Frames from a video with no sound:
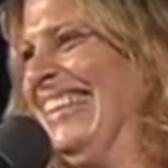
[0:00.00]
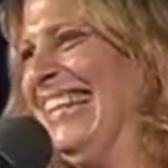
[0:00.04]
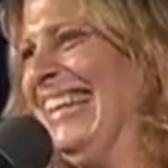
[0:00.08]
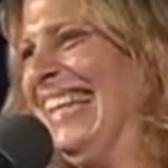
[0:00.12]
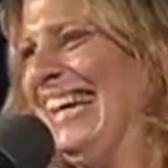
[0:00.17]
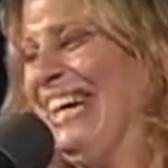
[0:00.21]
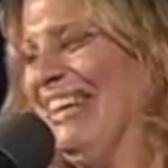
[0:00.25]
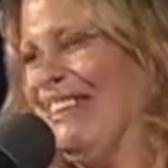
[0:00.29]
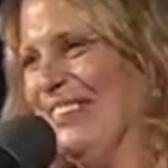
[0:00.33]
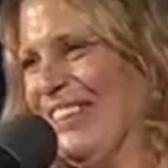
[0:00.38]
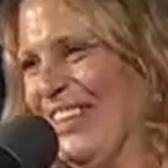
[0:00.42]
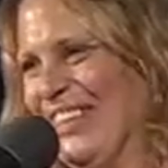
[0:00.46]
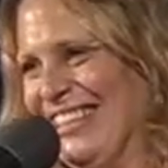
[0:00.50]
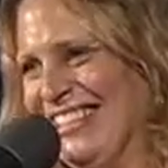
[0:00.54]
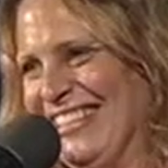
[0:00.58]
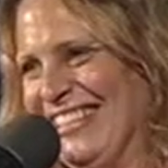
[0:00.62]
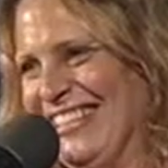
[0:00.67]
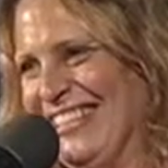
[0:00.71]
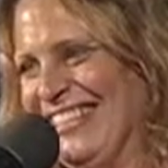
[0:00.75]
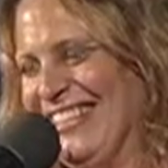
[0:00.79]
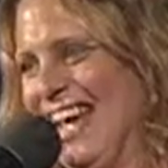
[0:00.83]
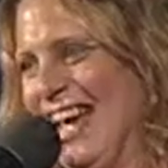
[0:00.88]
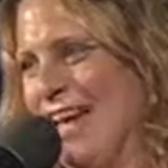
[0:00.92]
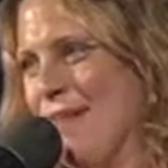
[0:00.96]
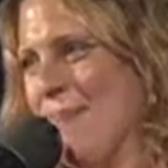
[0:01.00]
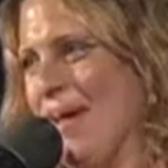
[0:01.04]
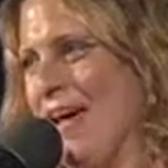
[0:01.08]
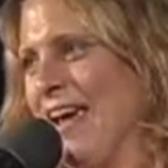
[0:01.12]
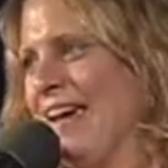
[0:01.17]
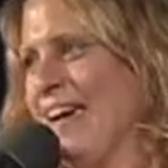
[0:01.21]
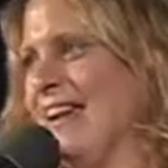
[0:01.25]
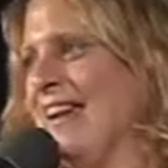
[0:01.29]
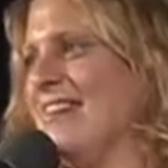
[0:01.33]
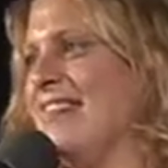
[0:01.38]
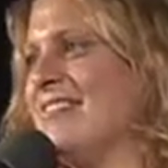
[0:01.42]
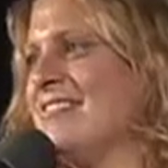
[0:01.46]
I wore it to the
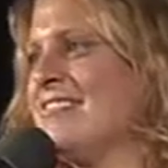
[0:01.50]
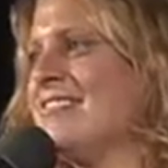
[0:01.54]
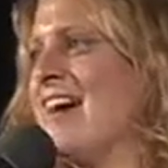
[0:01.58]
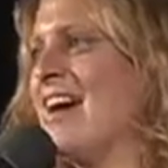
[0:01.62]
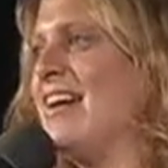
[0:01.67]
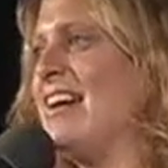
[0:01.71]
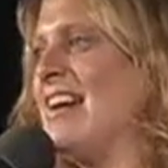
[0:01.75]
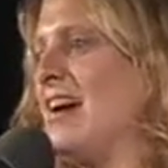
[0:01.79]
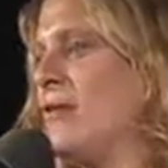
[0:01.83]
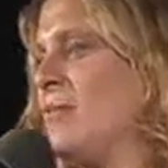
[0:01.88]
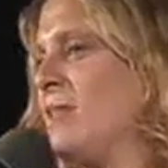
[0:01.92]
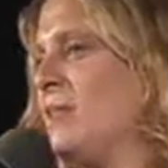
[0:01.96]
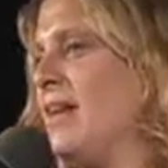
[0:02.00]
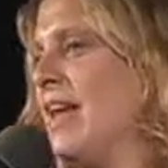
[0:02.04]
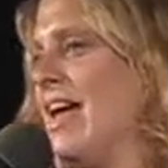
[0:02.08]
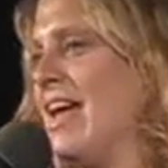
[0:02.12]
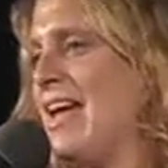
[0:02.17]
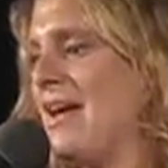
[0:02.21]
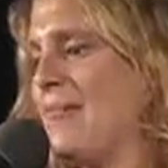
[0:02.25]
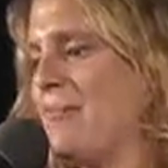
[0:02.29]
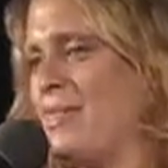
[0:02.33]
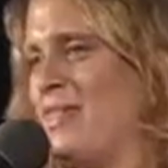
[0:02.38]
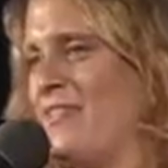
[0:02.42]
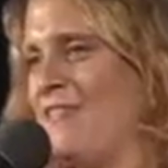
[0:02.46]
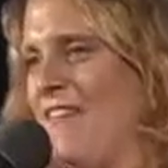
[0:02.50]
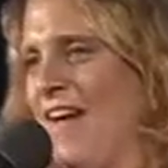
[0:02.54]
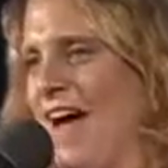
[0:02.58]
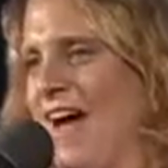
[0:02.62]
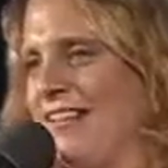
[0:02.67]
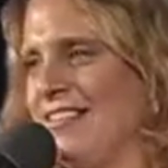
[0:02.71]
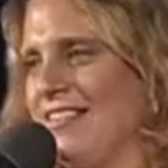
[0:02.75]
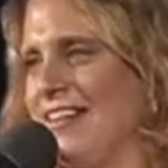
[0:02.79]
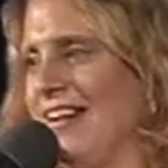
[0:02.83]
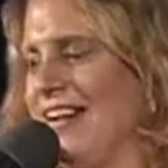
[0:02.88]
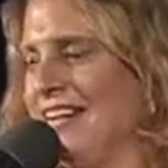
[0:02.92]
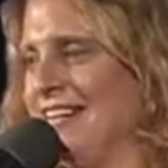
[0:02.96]
taping and I decided I would play up the
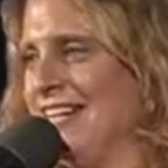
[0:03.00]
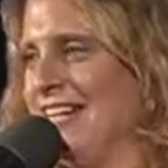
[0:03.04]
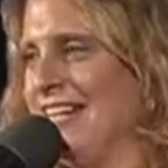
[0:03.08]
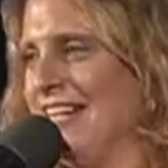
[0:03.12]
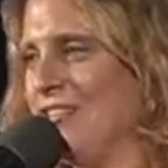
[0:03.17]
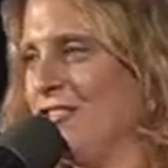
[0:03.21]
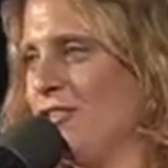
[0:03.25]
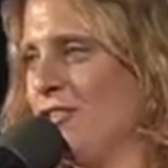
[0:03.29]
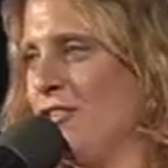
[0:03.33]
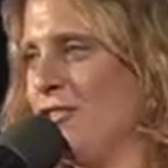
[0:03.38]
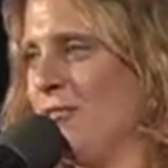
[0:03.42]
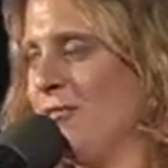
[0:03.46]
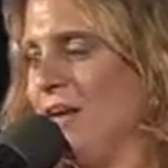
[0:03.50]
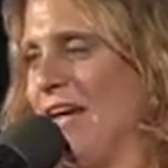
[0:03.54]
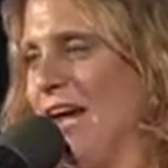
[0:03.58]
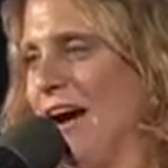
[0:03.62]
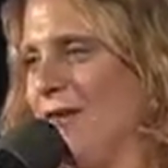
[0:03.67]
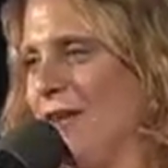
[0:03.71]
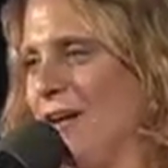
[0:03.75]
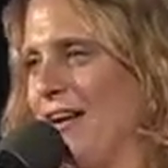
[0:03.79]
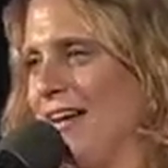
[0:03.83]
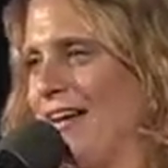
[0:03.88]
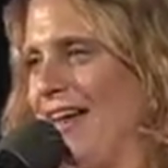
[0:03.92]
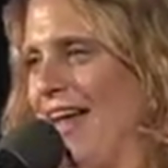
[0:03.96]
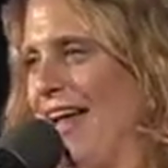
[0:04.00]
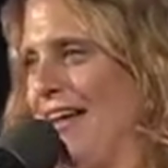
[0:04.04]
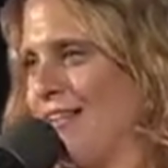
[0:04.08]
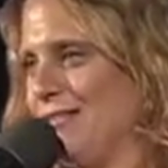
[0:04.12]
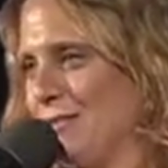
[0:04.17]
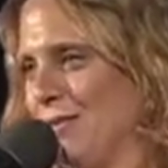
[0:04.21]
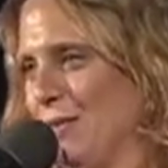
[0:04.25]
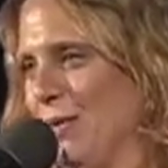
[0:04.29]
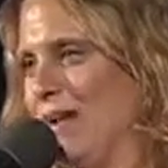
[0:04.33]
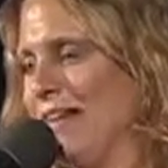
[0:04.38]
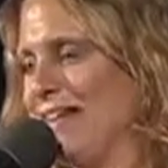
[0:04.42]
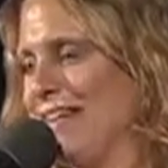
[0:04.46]
fact that I teach a 3-hour
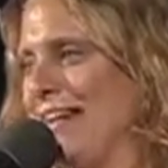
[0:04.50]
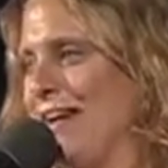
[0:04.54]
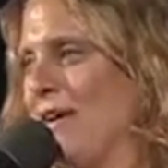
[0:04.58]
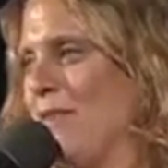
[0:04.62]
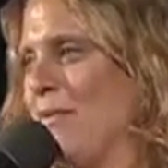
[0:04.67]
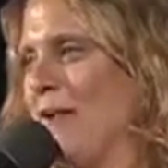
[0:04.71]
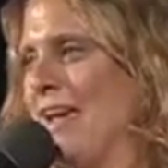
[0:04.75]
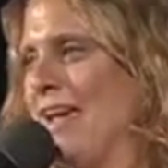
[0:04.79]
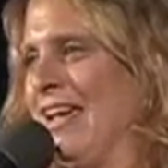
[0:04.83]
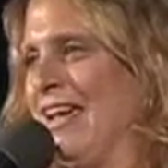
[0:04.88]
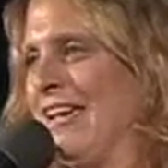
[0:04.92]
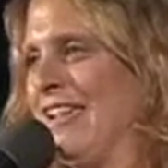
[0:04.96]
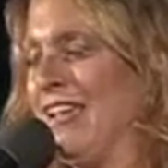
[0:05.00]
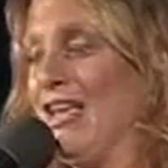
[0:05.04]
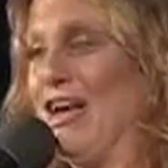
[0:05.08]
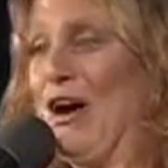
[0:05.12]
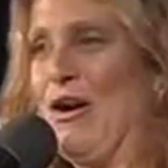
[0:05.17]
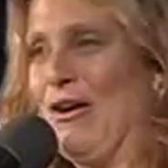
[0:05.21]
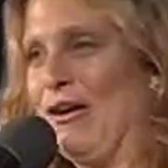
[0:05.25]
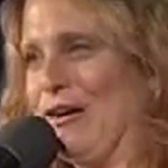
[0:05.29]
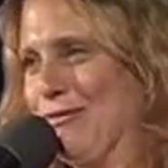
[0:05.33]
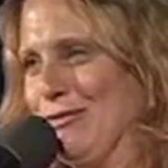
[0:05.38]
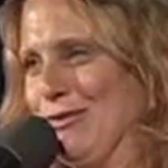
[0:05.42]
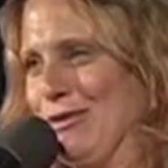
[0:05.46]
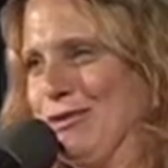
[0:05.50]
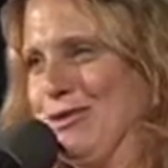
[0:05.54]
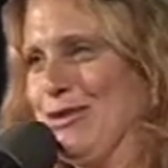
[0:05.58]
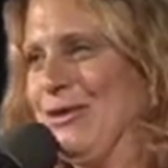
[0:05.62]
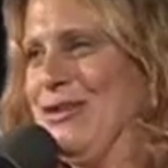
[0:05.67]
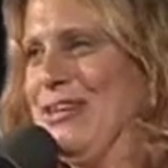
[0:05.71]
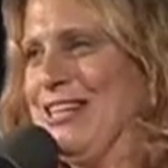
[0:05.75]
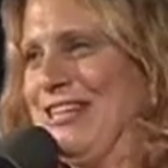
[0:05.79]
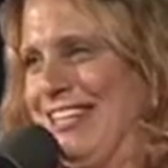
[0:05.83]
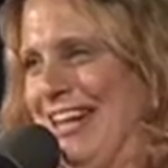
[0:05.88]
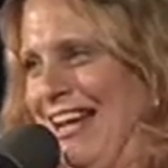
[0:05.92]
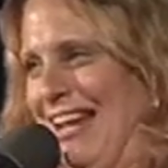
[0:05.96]
class one day a week in the art of
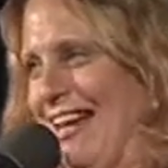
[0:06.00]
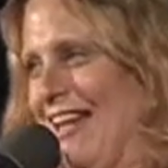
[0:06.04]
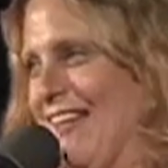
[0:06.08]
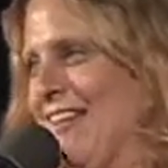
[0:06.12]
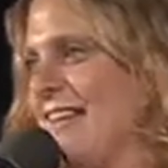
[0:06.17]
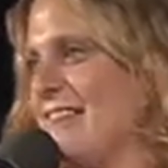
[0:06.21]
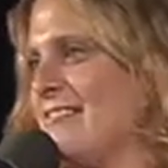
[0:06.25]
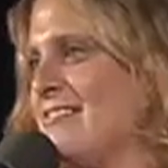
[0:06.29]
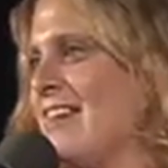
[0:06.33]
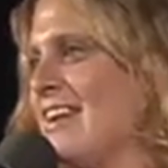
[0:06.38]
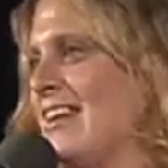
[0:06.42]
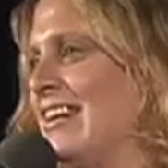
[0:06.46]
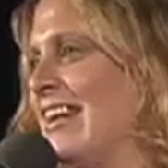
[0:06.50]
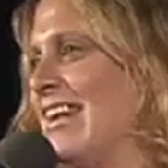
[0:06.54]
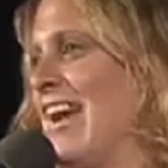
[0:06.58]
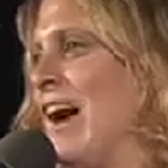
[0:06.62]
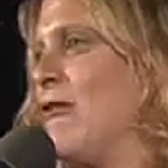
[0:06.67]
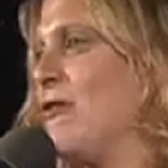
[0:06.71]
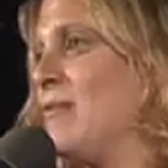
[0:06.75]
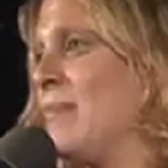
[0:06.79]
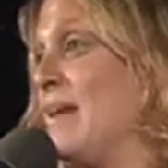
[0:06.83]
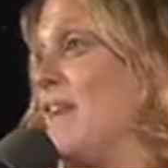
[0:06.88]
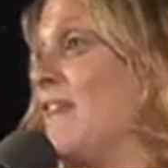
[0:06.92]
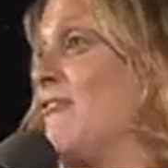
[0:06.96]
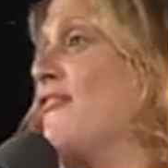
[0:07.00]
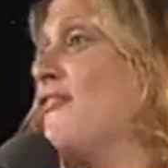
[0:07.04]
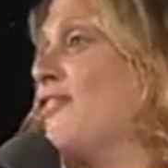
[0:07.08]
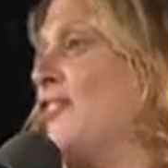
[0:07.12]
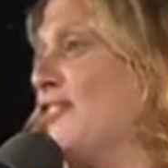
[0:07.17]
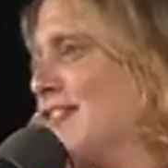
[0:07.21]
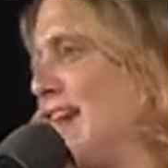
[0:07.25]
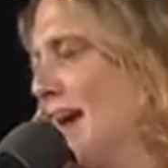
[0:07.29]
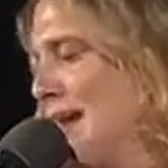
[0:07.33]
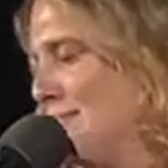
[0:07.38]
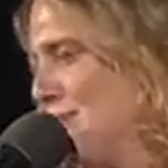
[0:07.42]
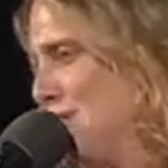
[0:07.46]
storytelling, that suddenly I would be a
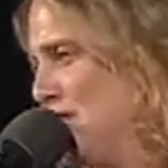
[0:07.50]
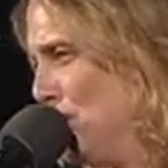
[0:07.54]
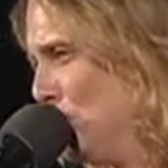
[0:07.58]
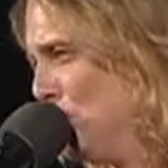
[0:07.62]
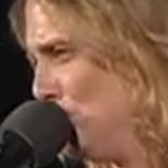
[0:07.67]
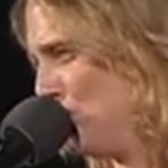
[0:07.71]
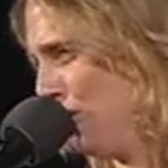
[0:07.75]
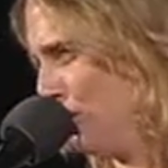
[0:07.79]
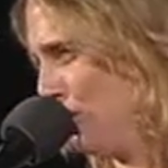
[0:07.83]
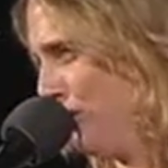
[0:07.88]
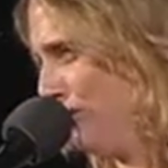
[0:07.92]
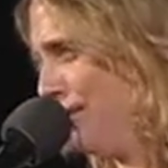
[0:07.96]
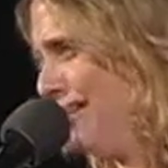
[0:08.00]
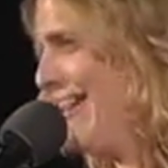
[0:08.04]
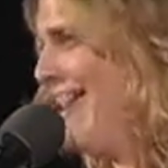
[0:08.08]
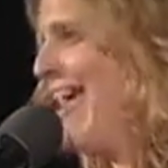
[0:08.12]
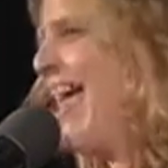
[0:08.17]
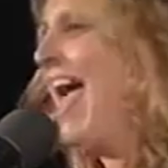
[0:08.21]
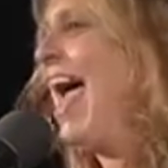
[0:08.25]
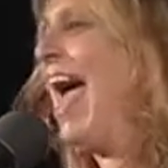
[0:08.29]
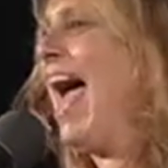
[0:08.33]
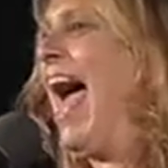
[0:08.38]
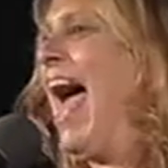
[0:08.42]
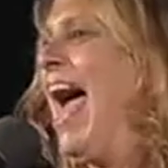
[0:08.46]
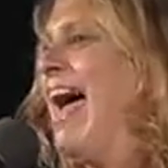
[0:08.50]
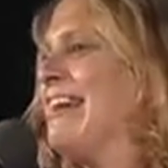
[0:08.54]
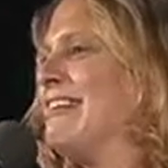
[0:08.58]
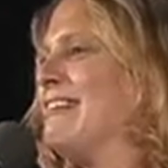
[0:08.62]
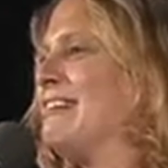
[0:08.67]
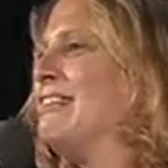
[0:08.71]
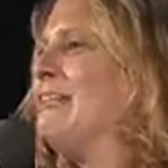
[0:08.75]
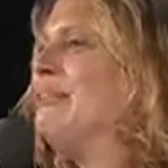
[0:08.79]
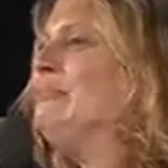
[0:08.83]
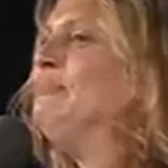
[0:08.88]
full-time teacher. And